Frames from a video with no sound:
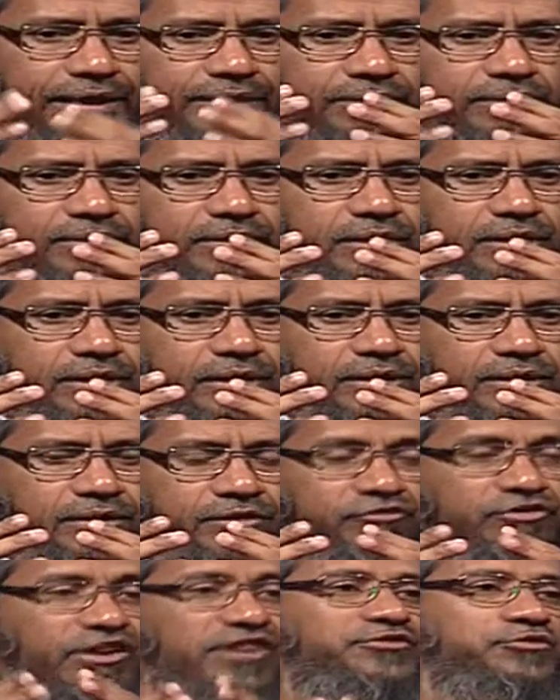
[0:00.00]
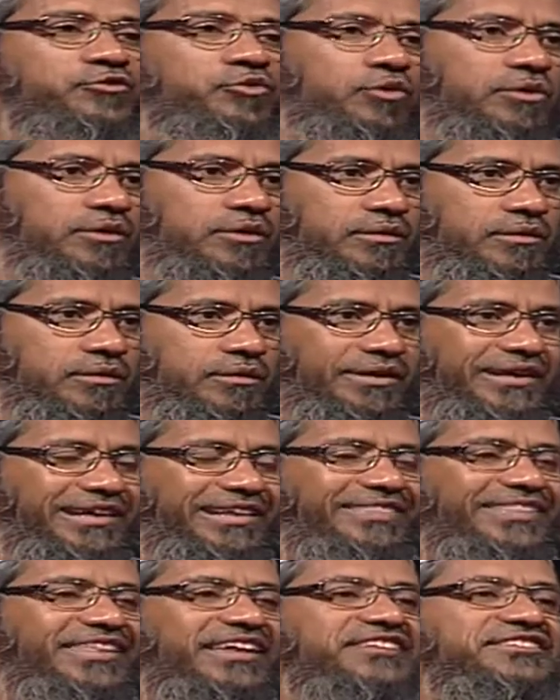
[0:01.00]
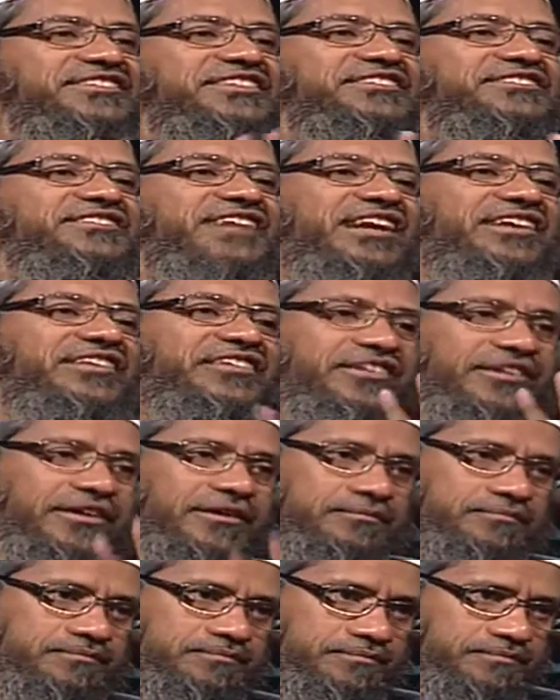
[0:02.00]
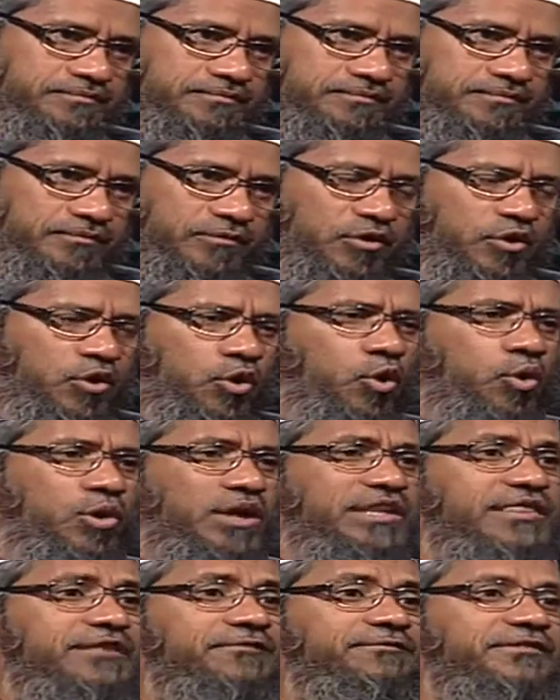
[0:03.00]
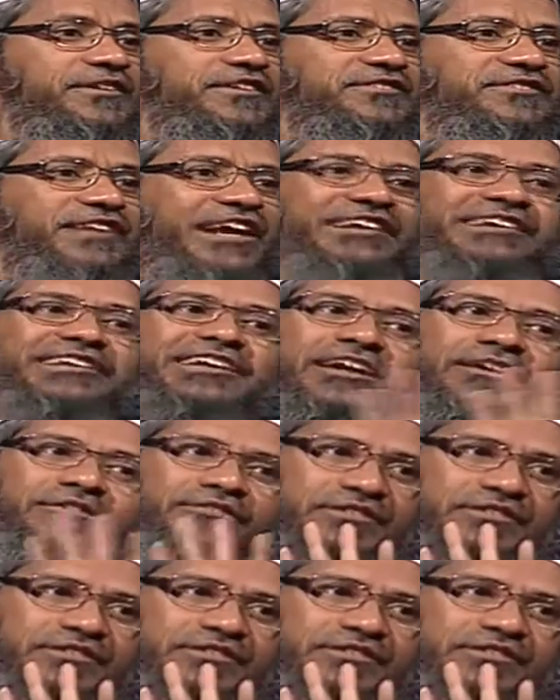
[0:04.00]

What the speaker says: in the dress code, there are six criteria. Only the first criteria